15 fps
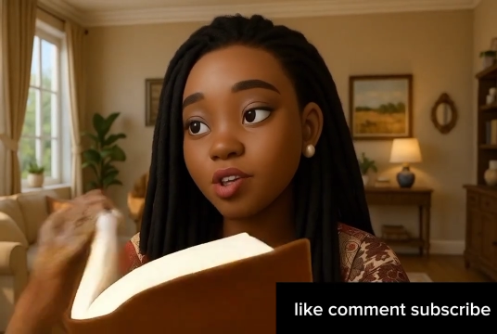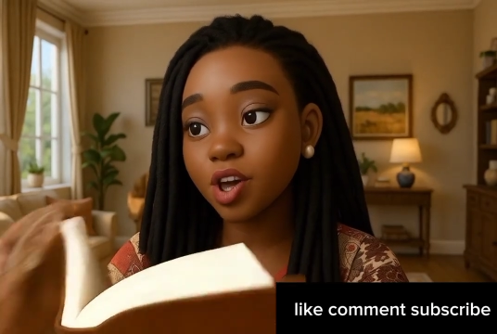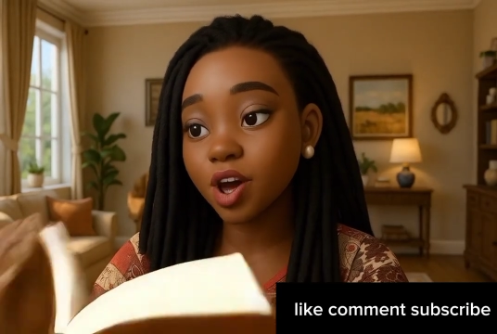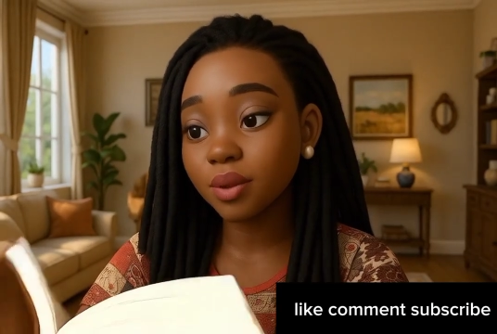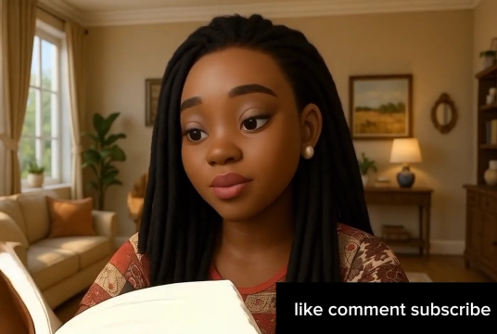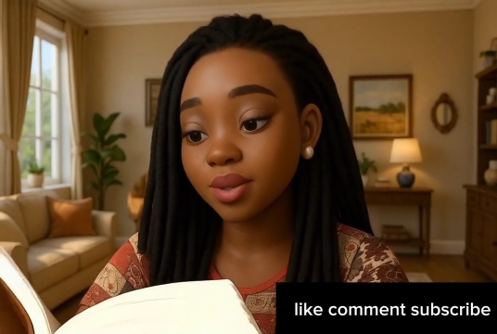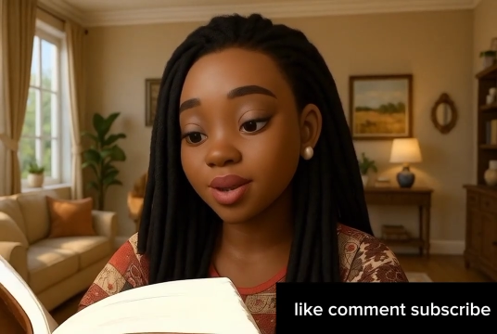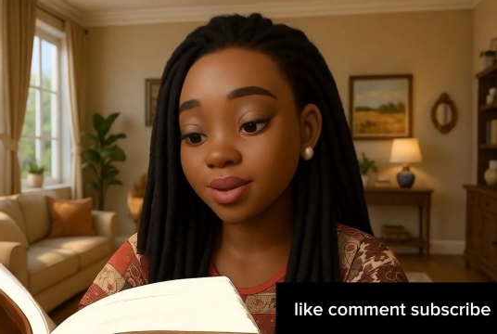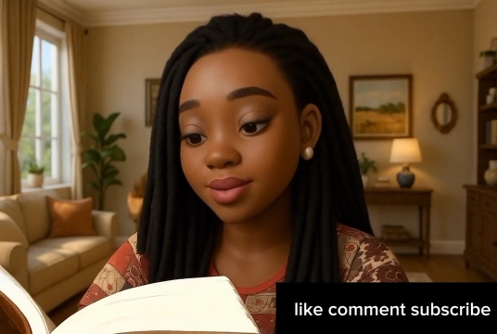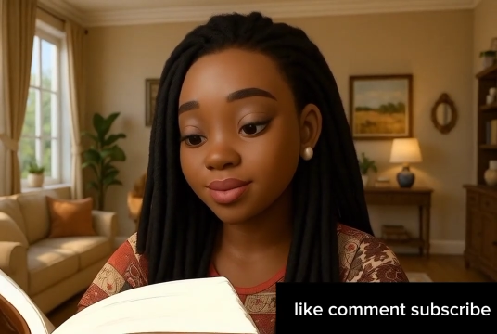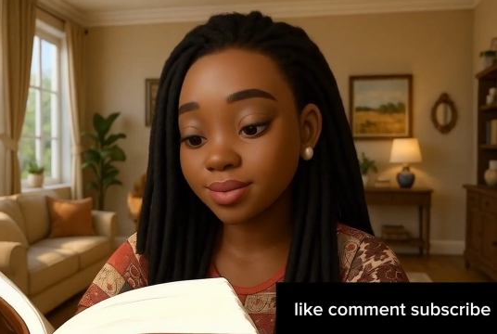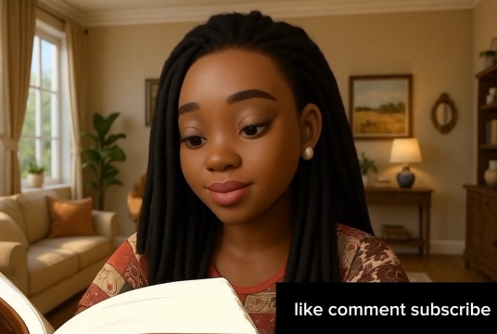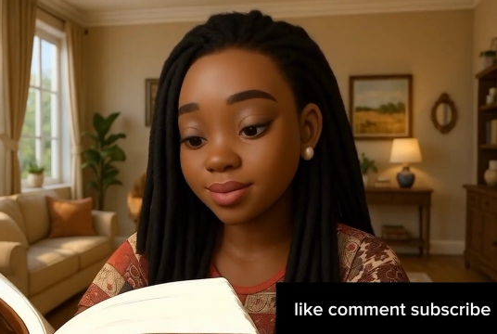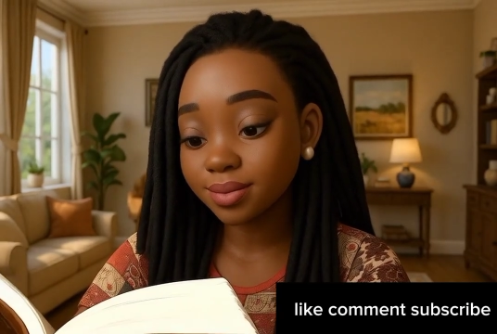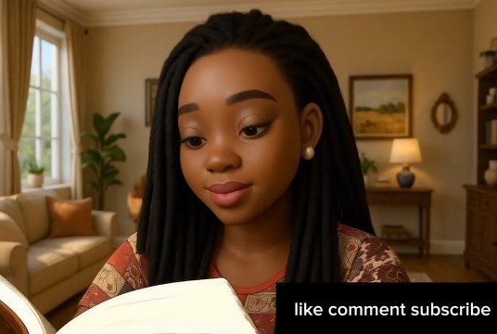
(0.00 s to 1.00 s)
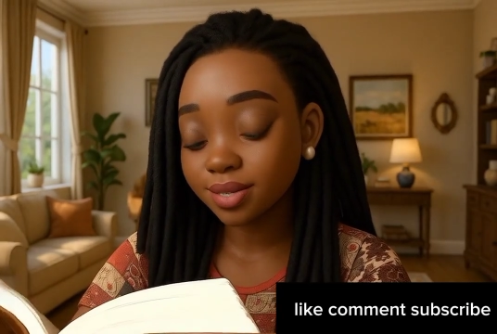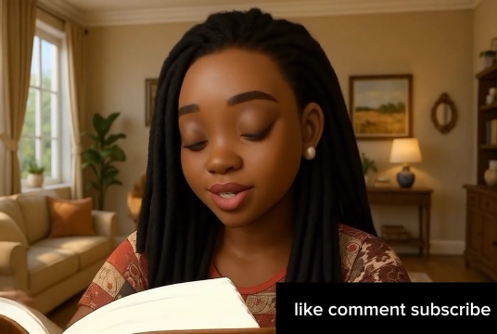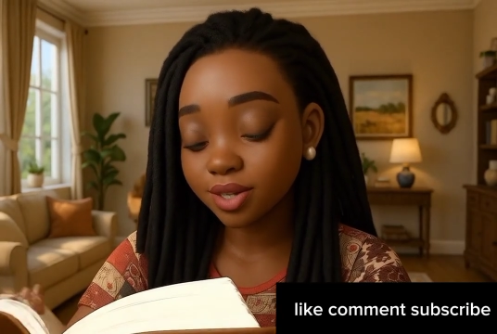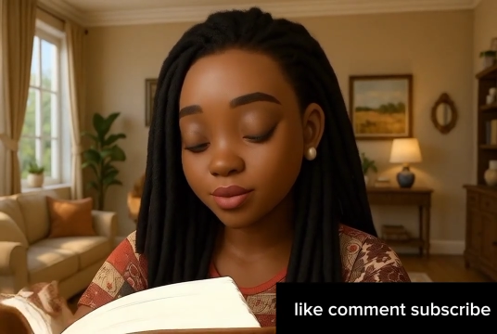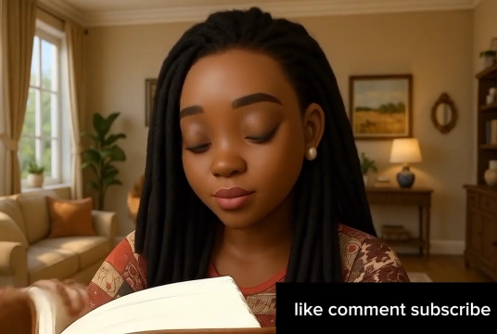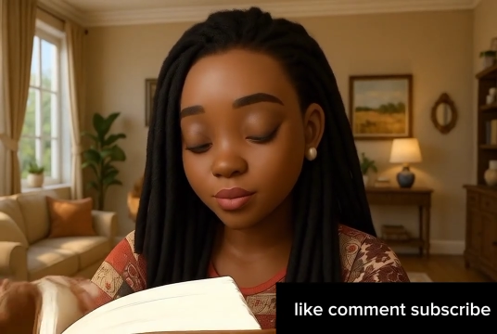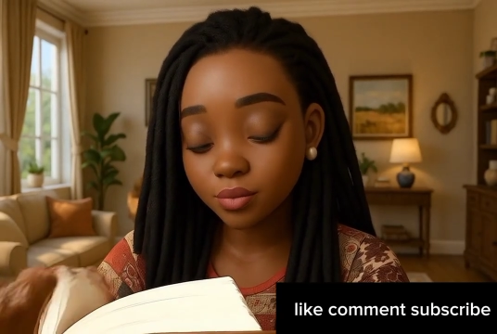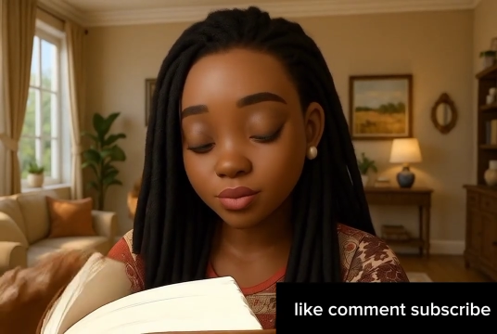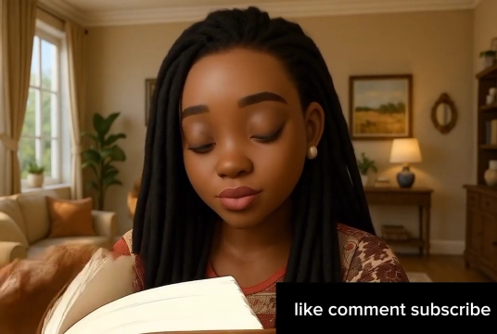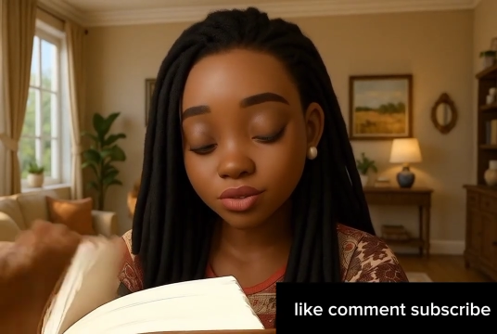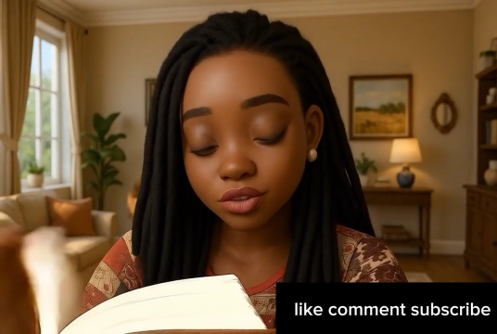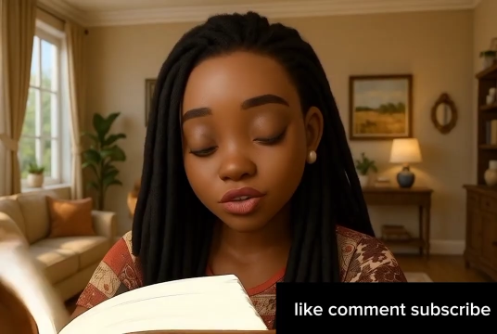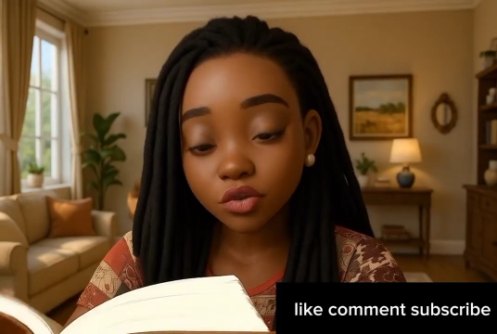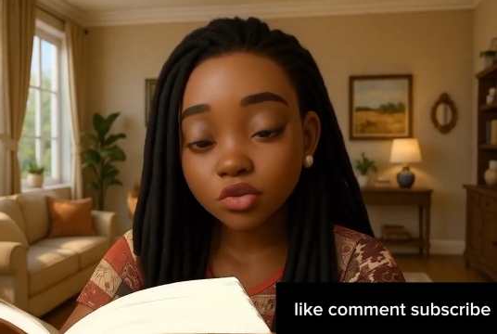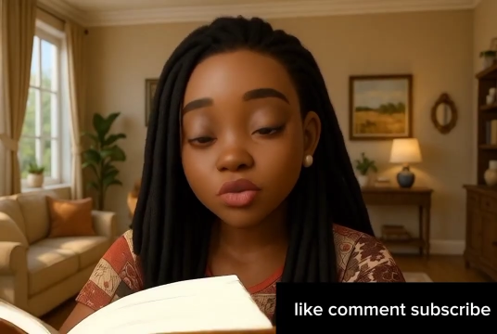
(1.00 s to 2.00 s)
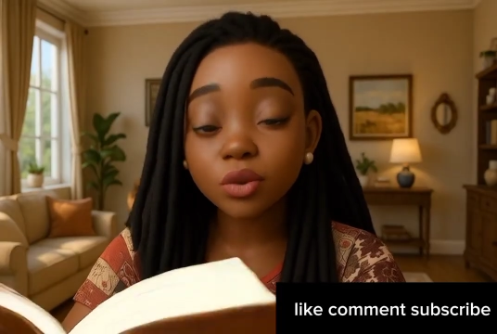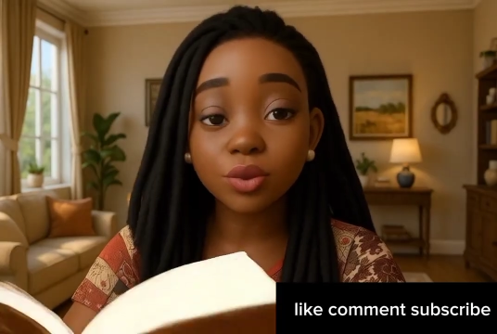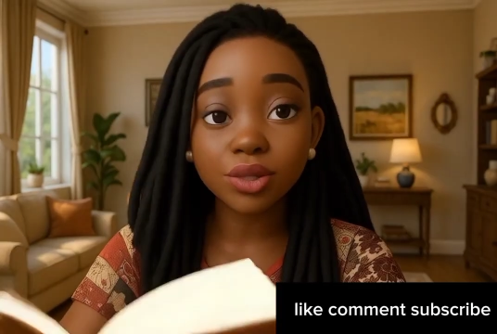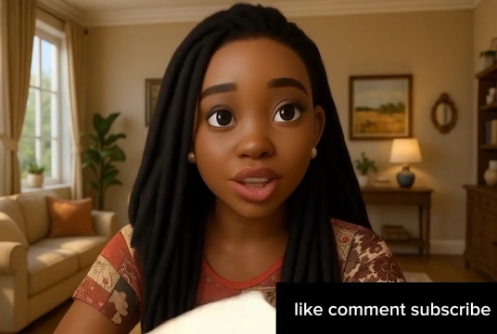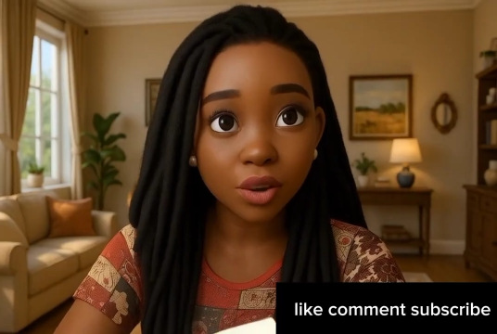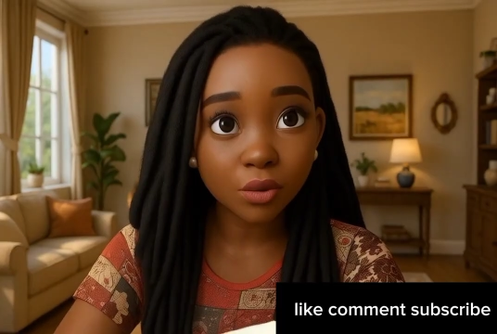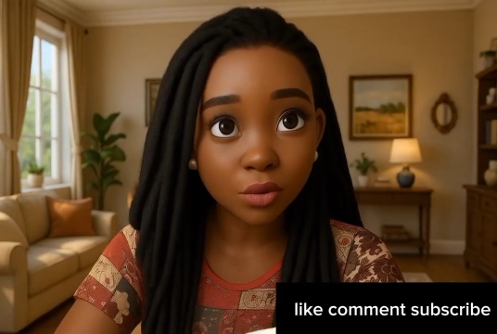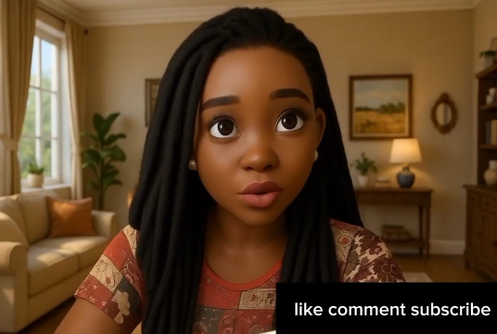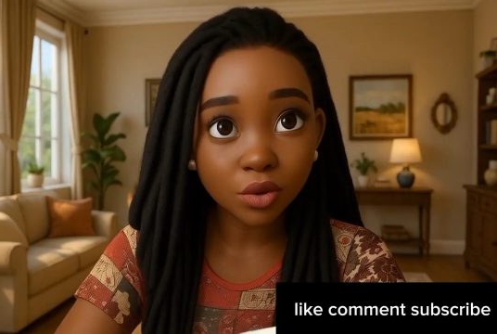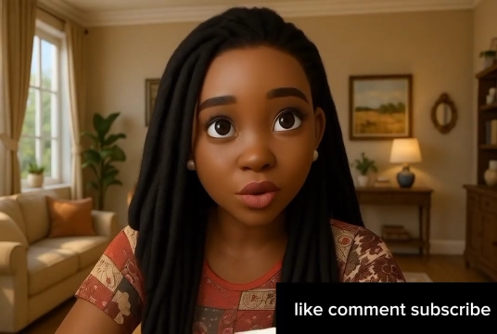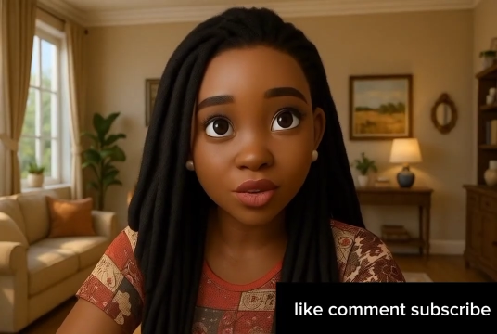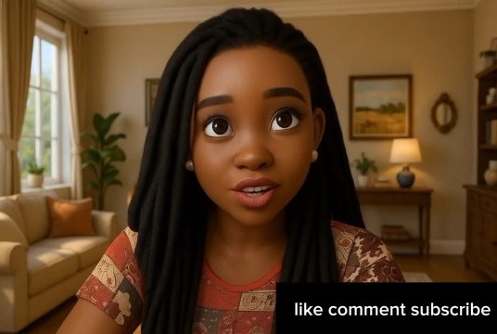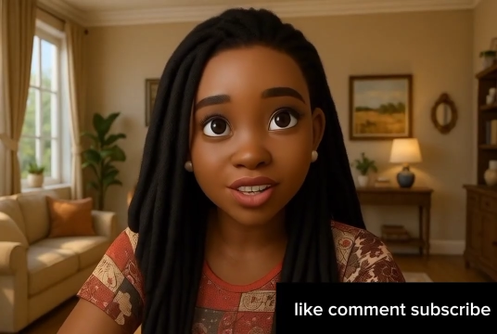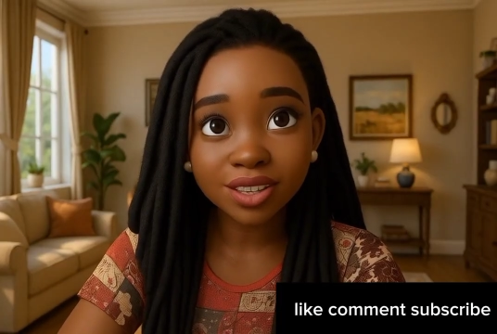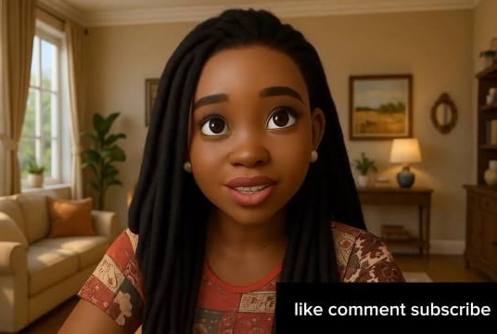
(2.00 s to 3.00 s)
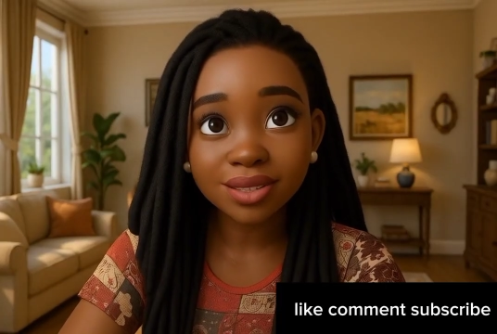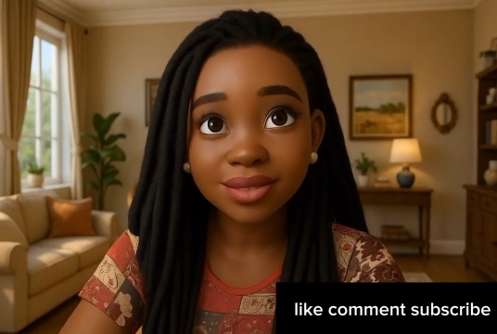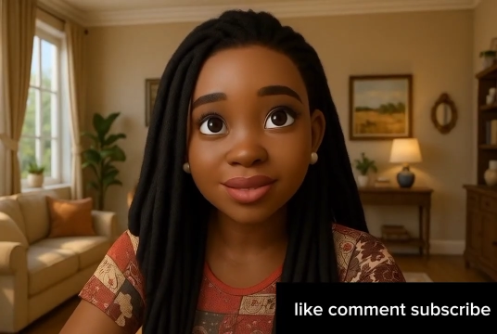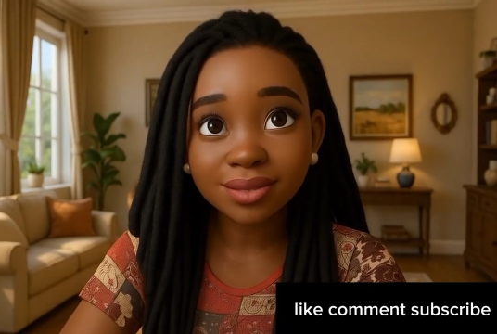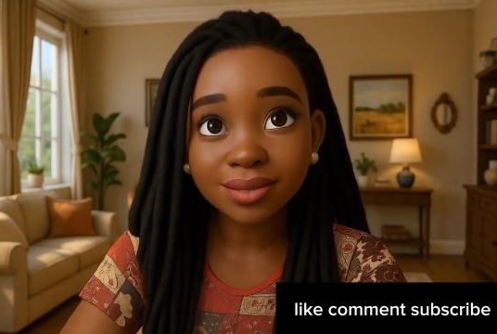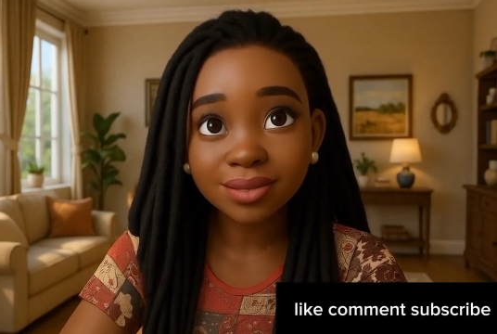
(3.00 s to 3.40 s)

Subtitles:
closing the gap until it was just a few steps from him.